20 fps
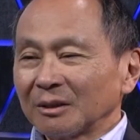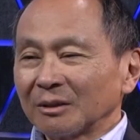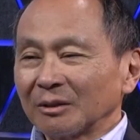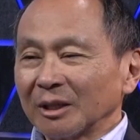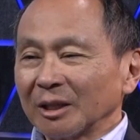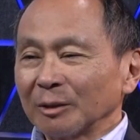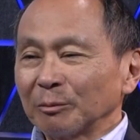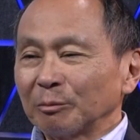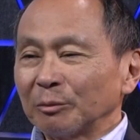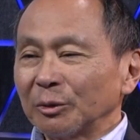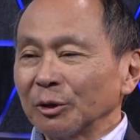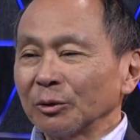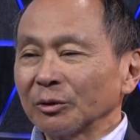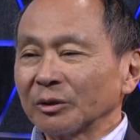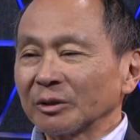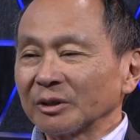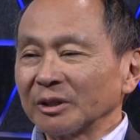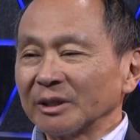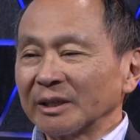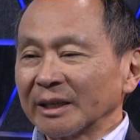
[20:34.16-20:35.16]
right?
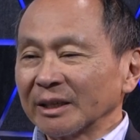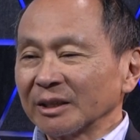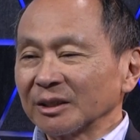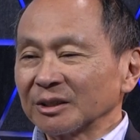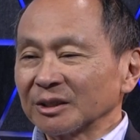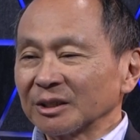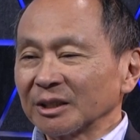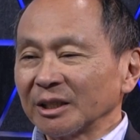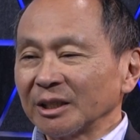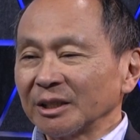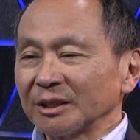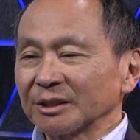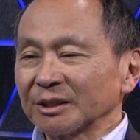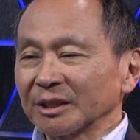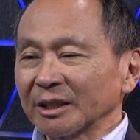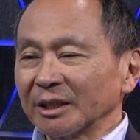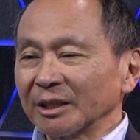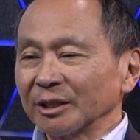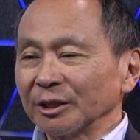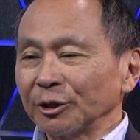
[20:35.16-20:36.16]
Both the United
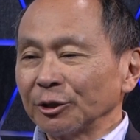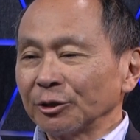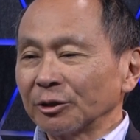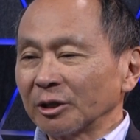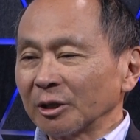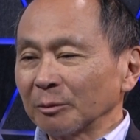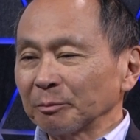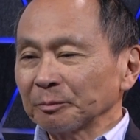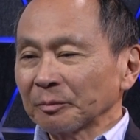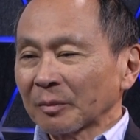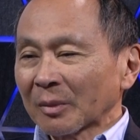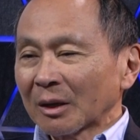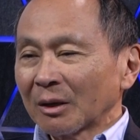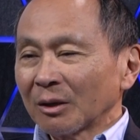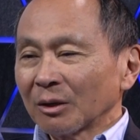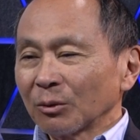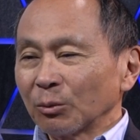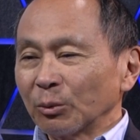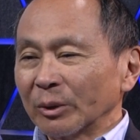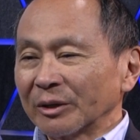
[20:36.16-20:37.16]
States and Europe
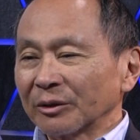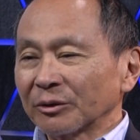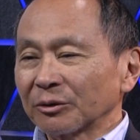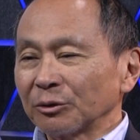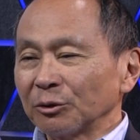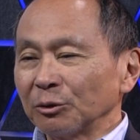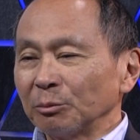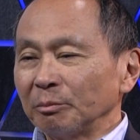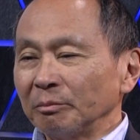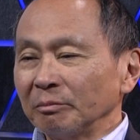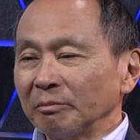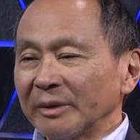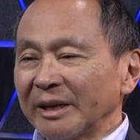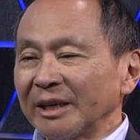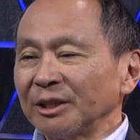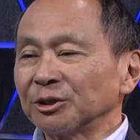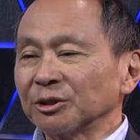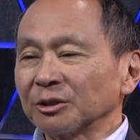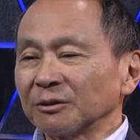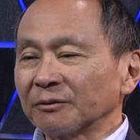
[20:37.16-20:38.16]
went through
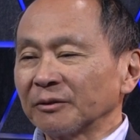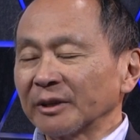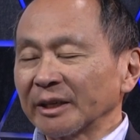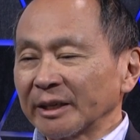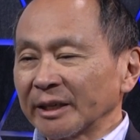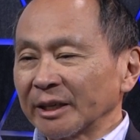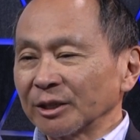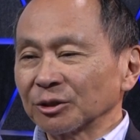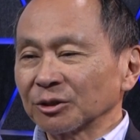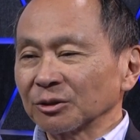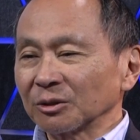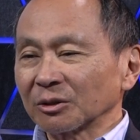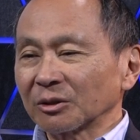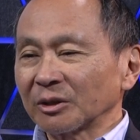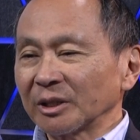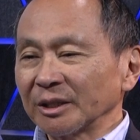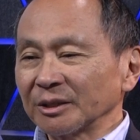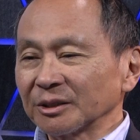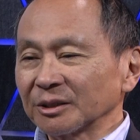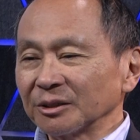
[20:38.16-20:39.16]
major financial
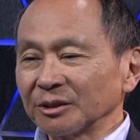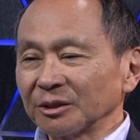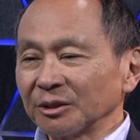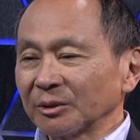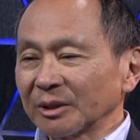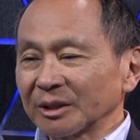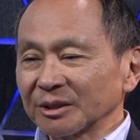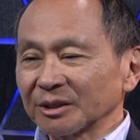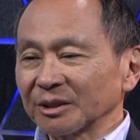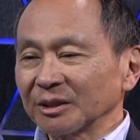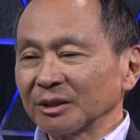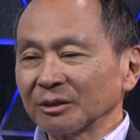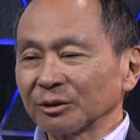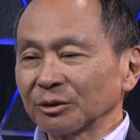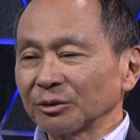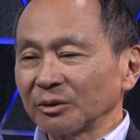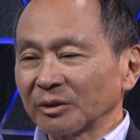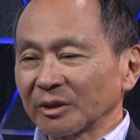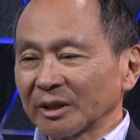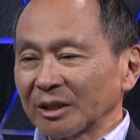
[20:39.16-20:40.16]
crises. The U.S. in
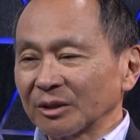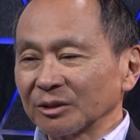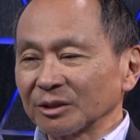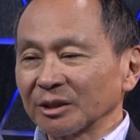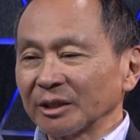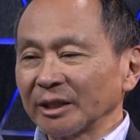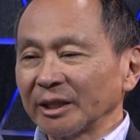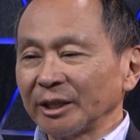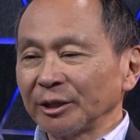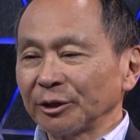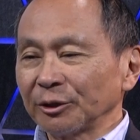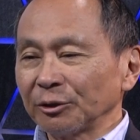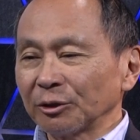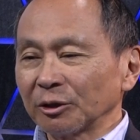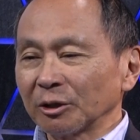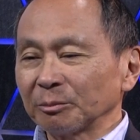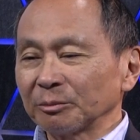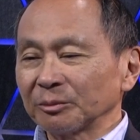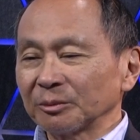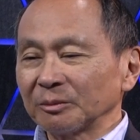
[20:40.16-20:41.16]
2008,
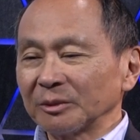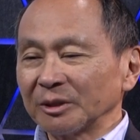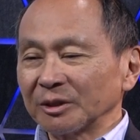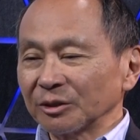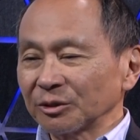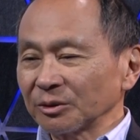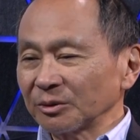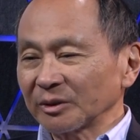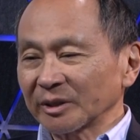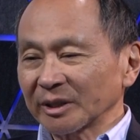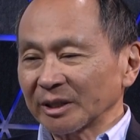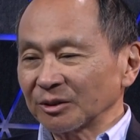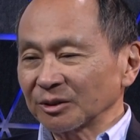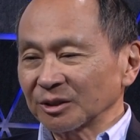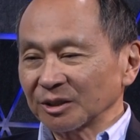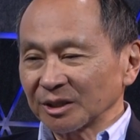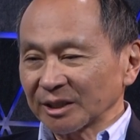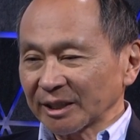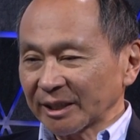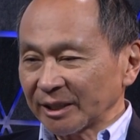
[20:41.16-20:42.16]
Europe in
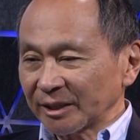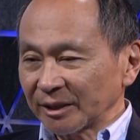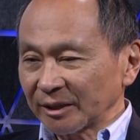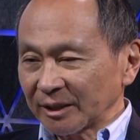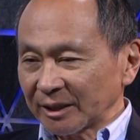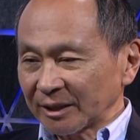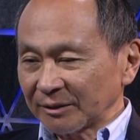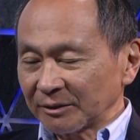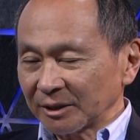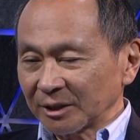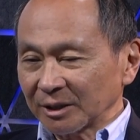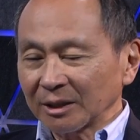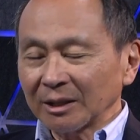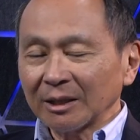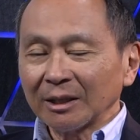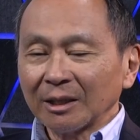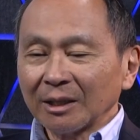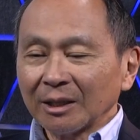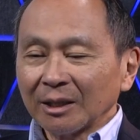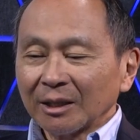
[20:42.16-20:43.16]
2010, 11,
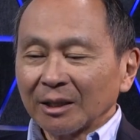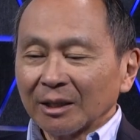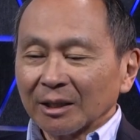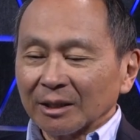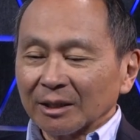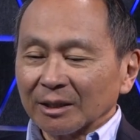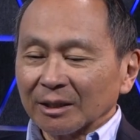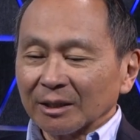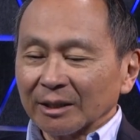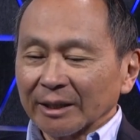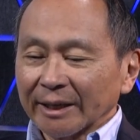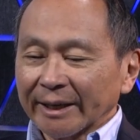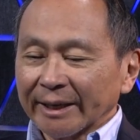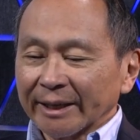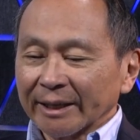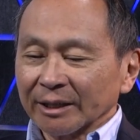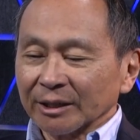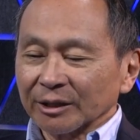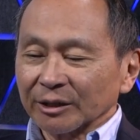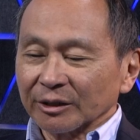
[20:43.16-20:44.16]
uh,
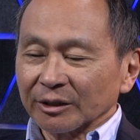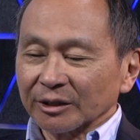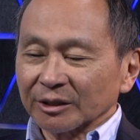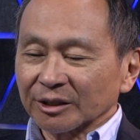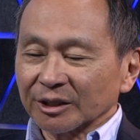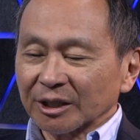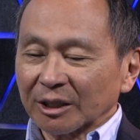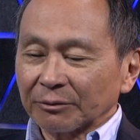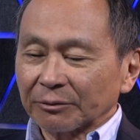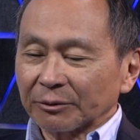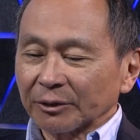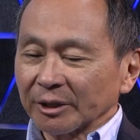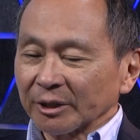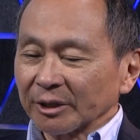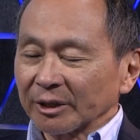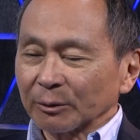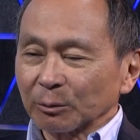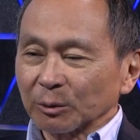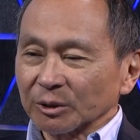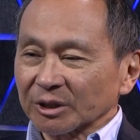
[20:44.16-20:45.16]
and the
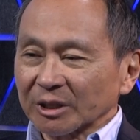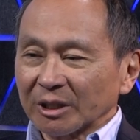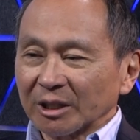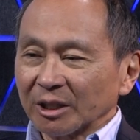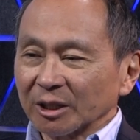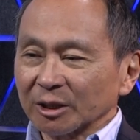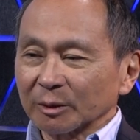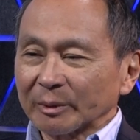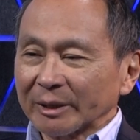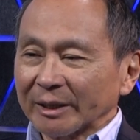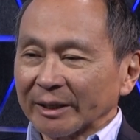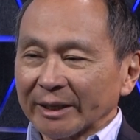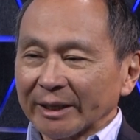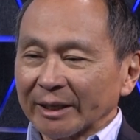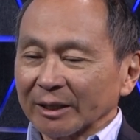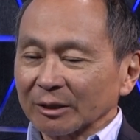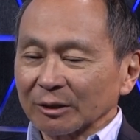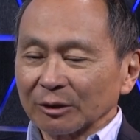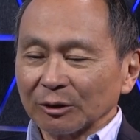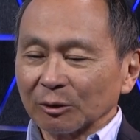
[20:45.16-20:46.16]
suffering that was caused by
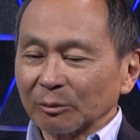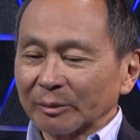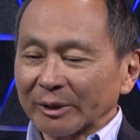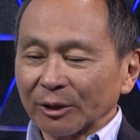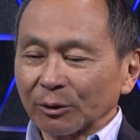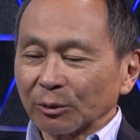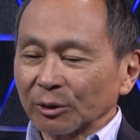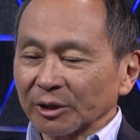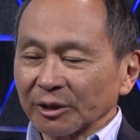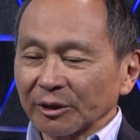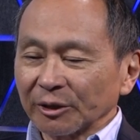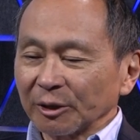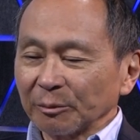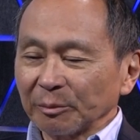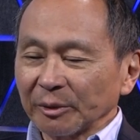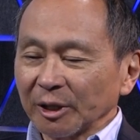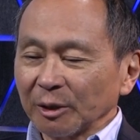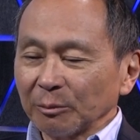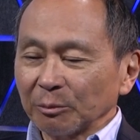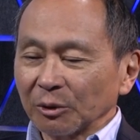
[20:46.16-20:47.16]
that, you know, by ordinary
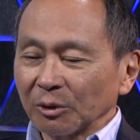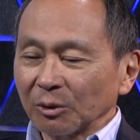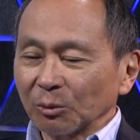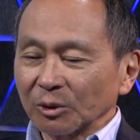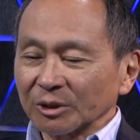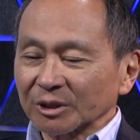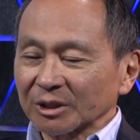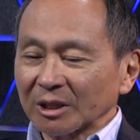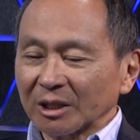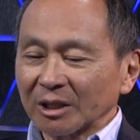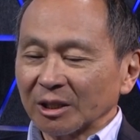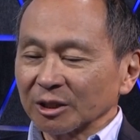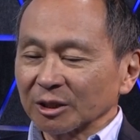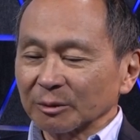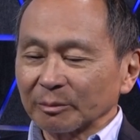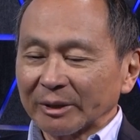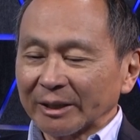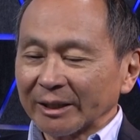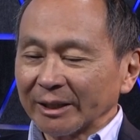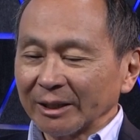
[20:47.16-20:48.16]
people, was
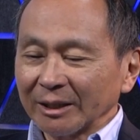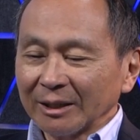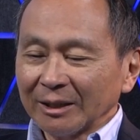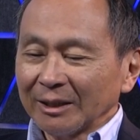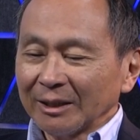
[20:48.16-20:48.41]
caused by